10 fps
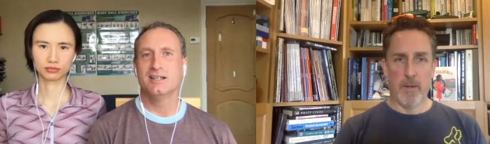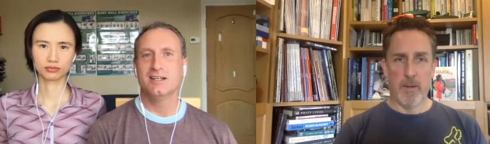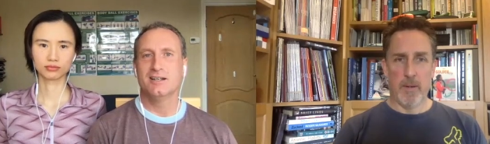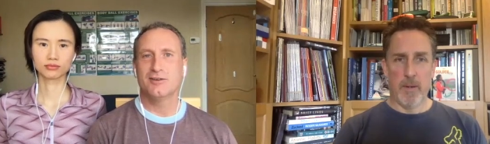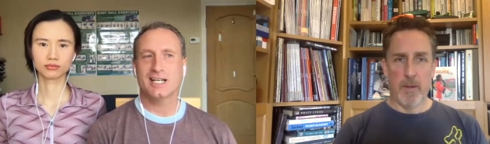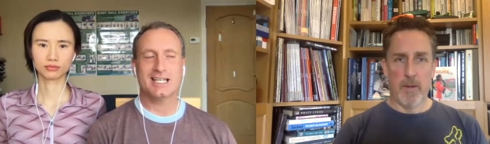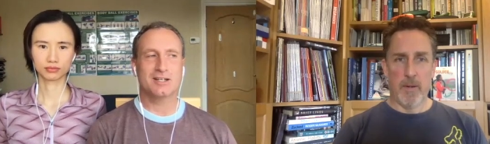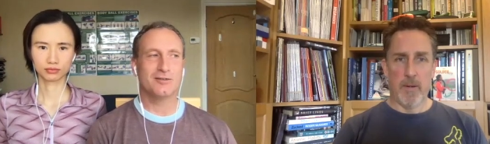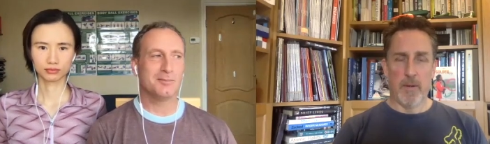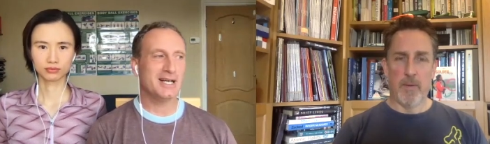Speaker 1: for lack of
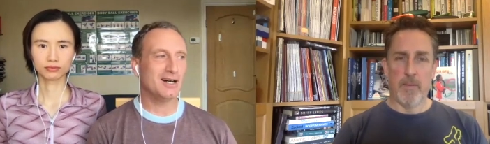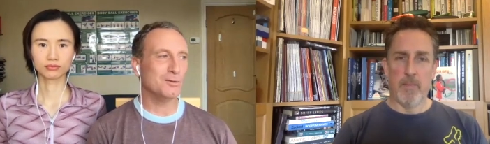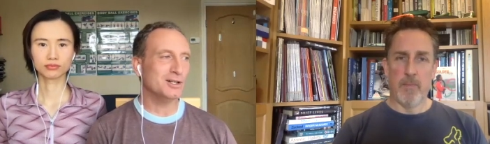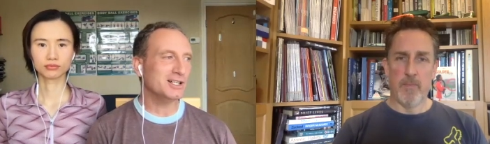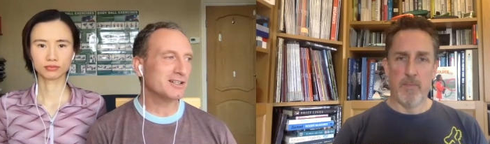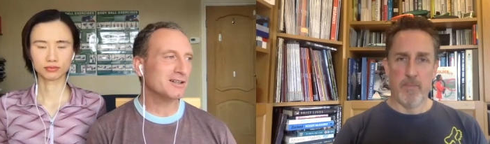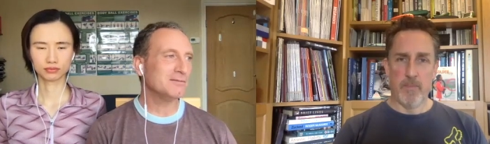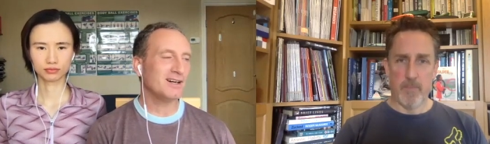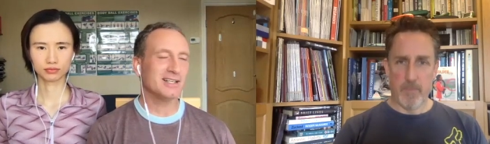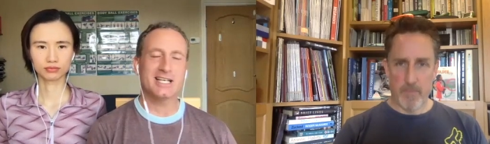a better word, I'm,
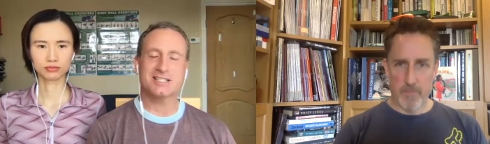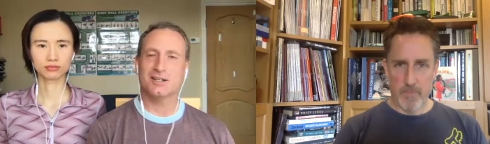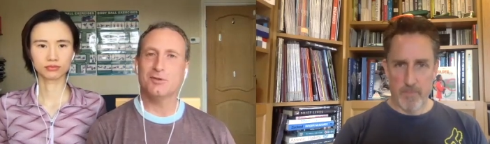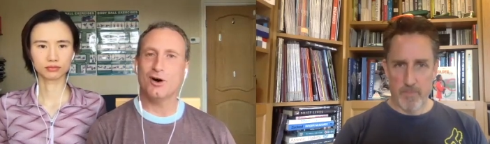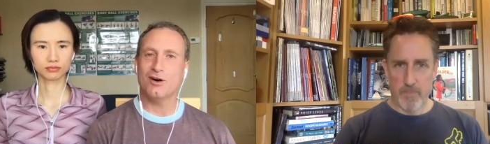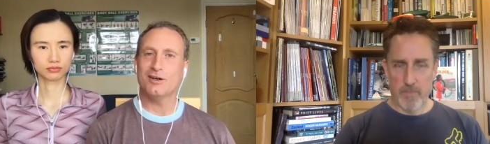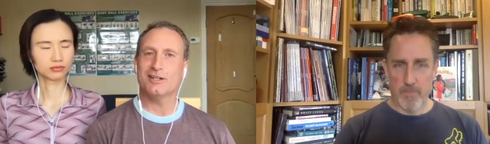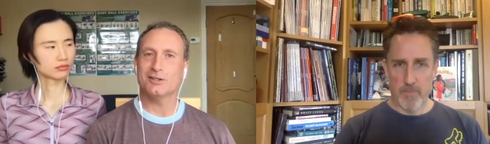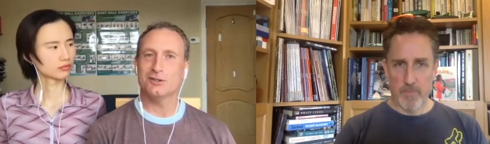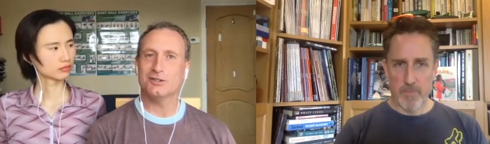I guess I'm not a very
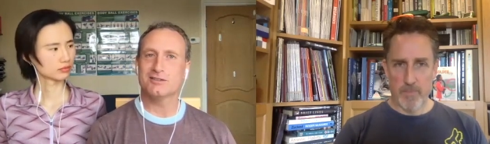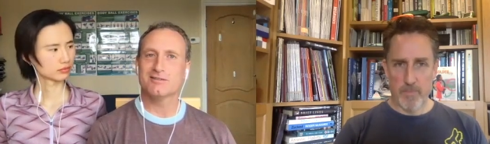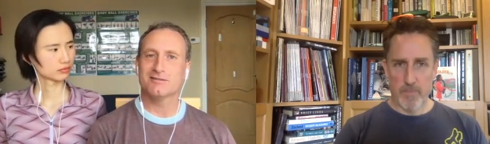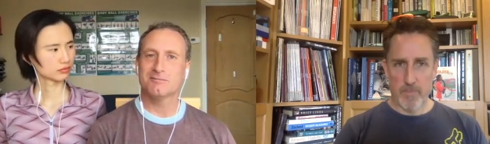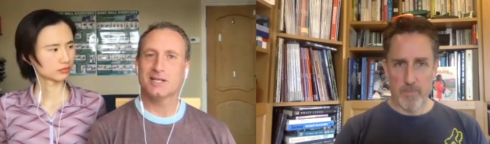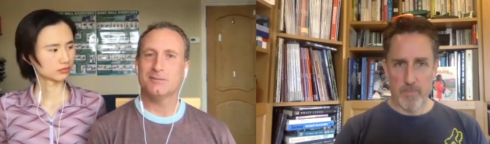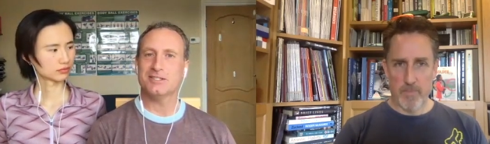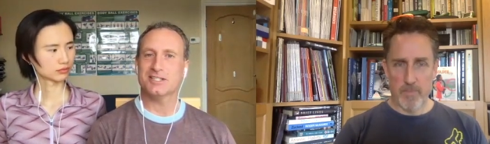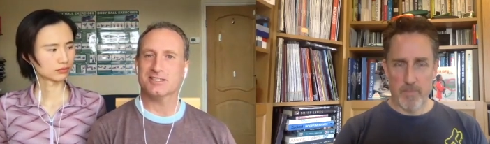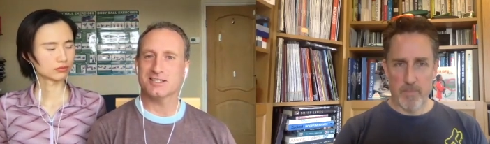good
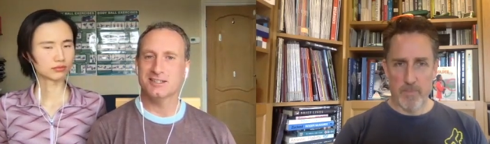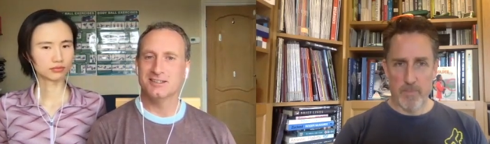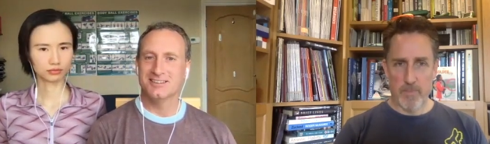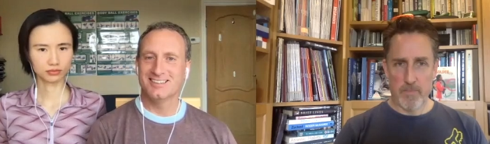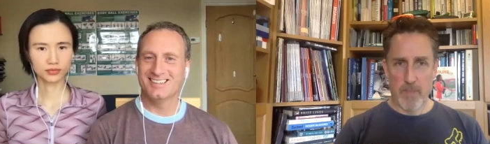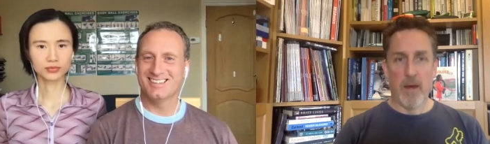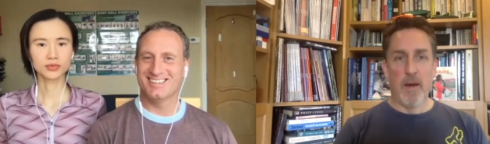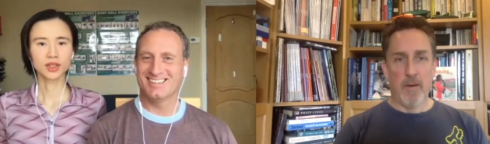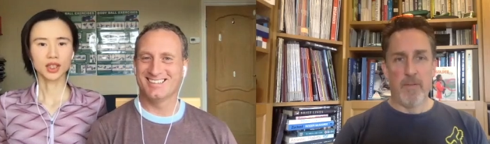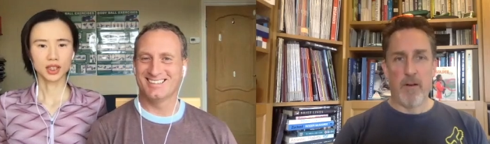babysitter.
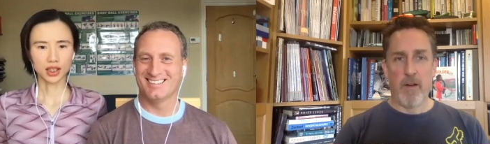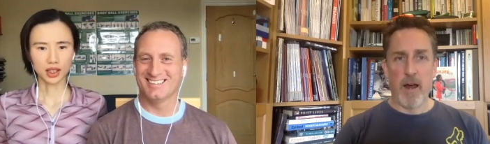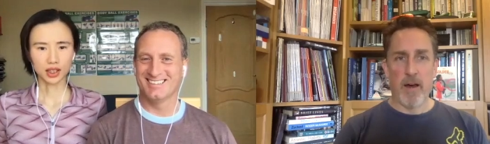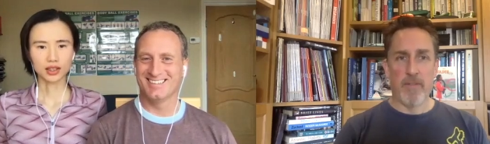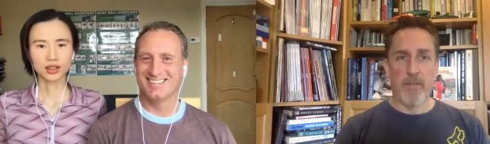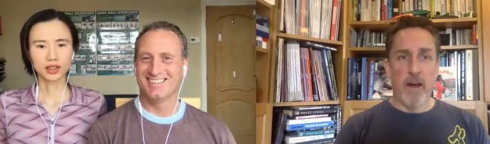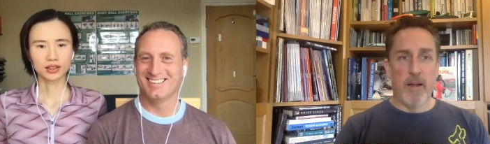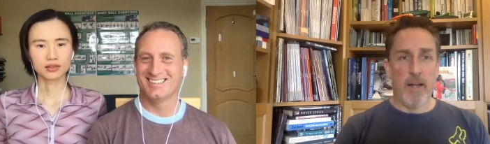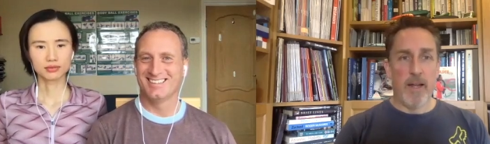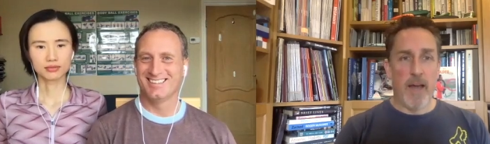Fair yeah. enough.
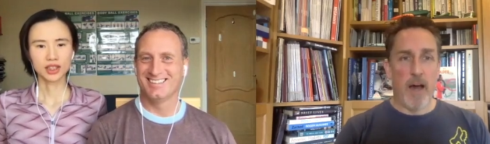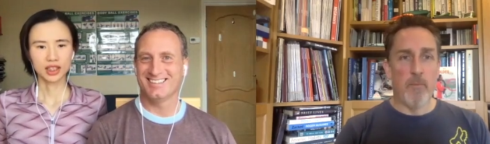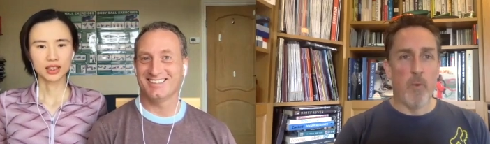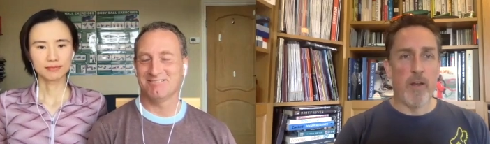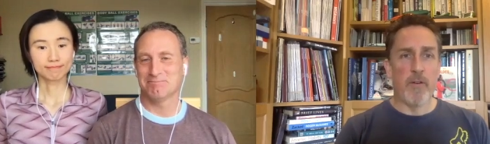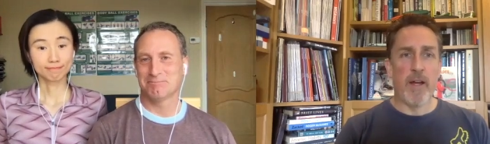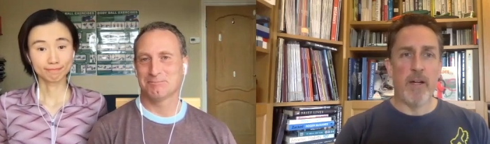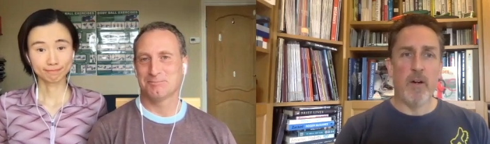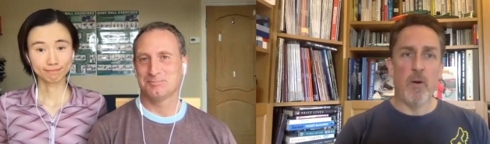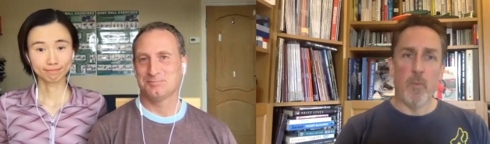
Speaker 2: Lily, I'm mm.
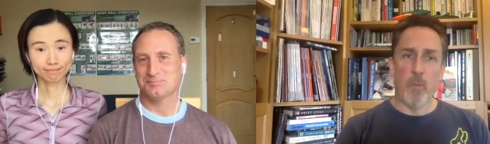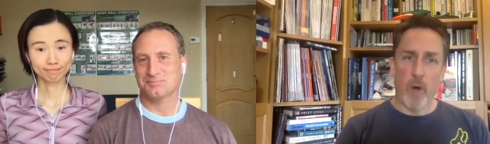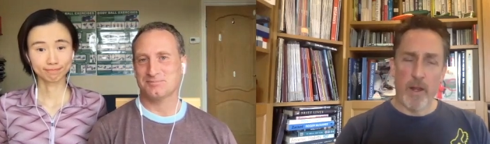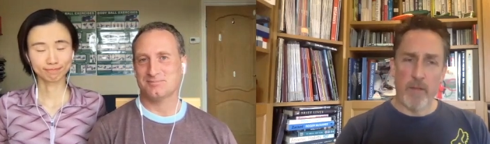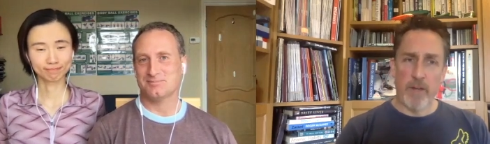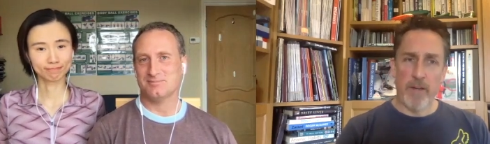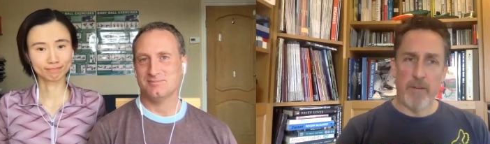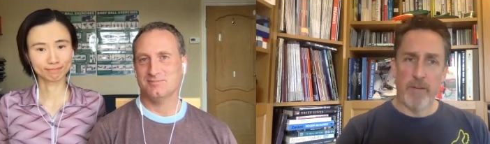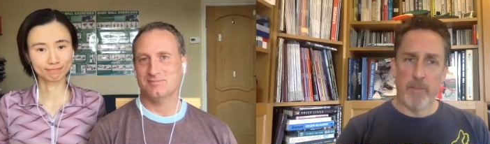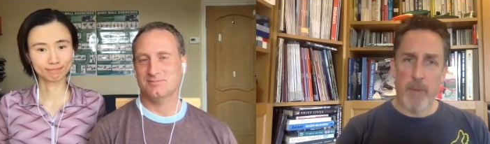wondering one of the
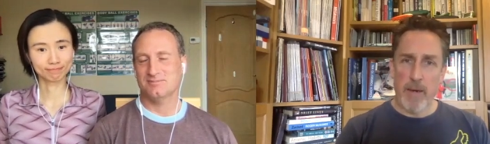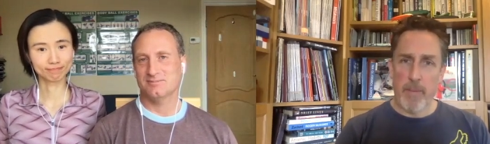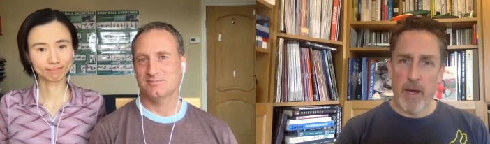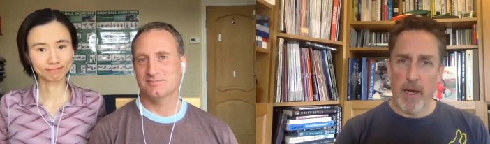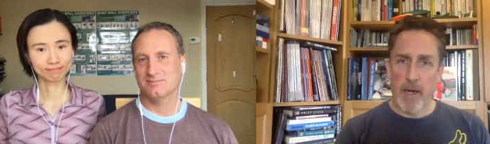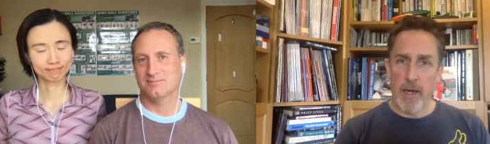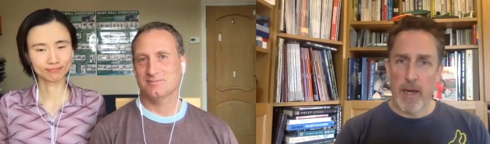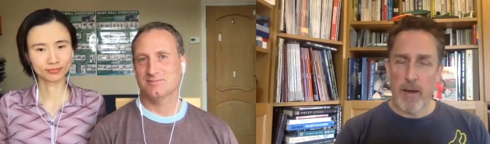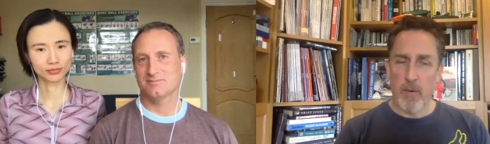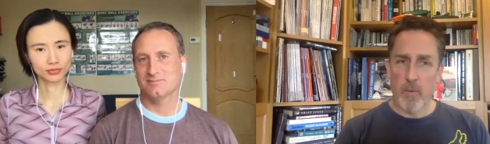reasons maybe
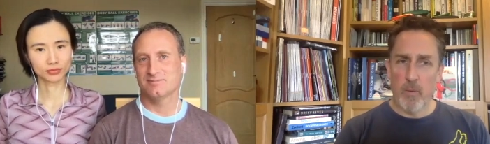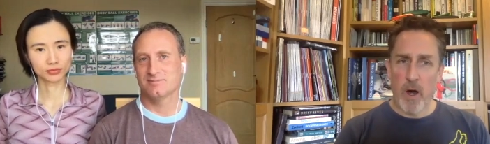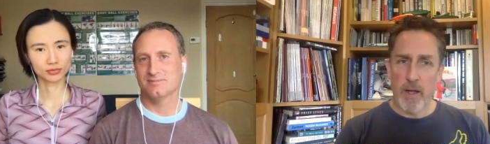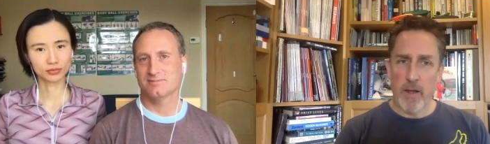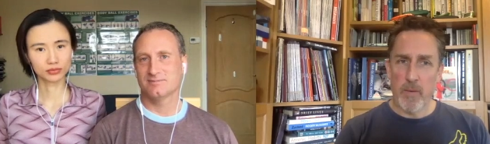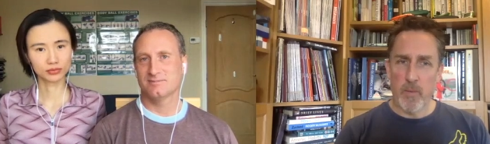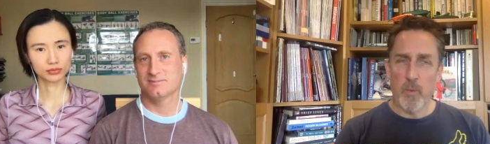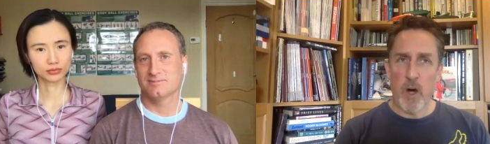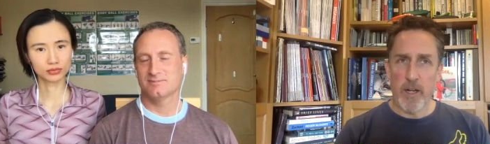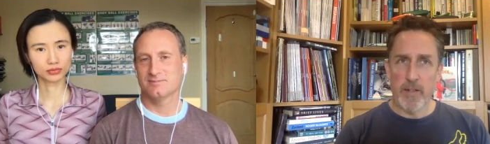why
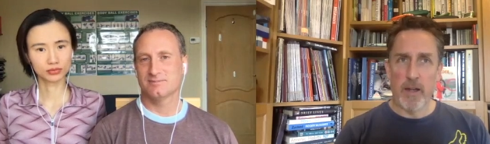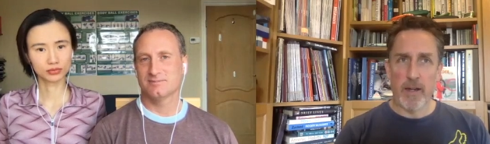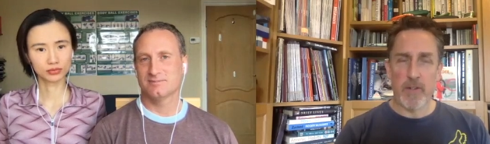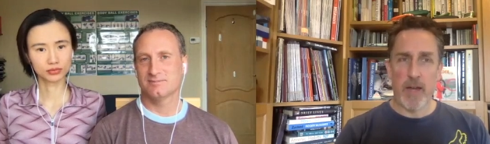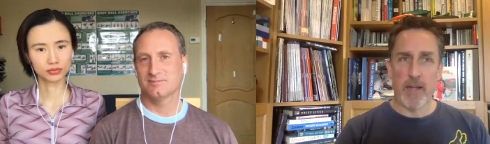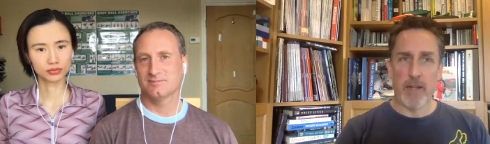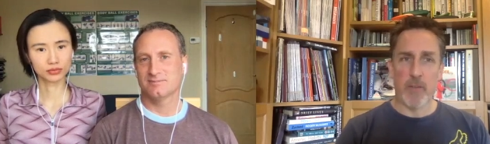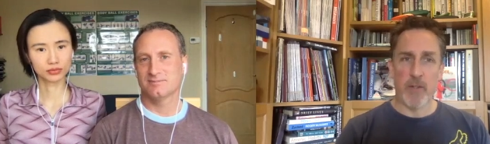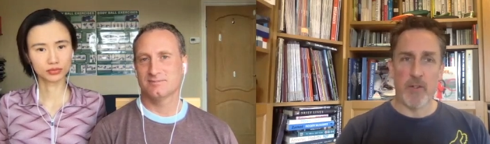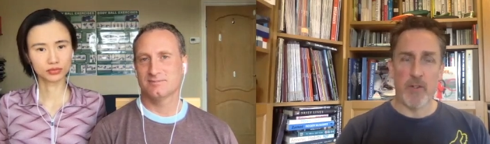why you like sailing as
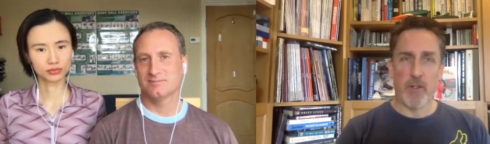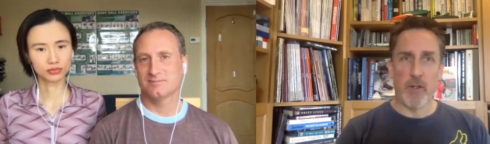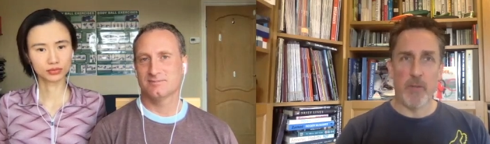much as you do.